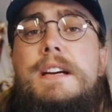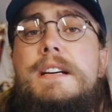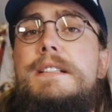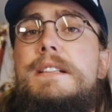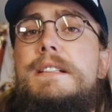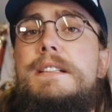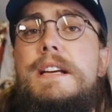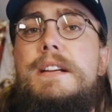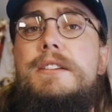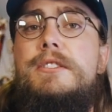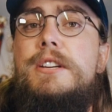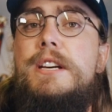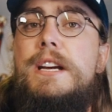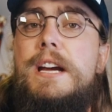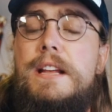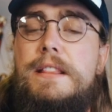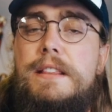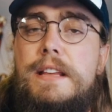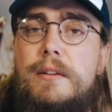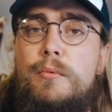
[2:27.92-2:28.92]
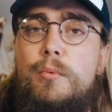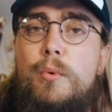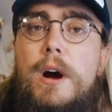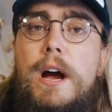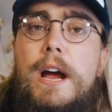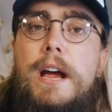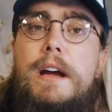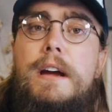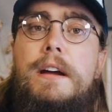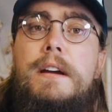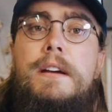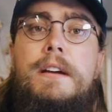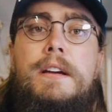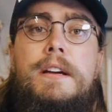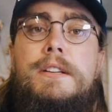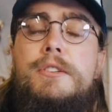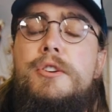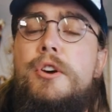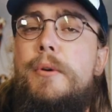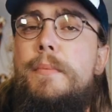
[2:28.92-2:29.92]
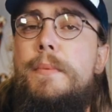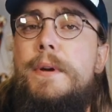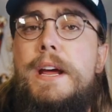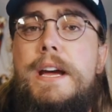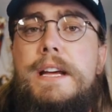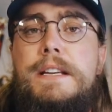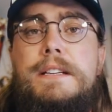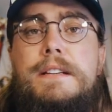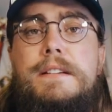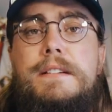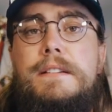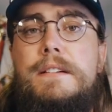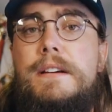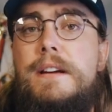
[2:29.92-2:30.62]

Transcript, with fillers: is essentially cut that wire, terminate it,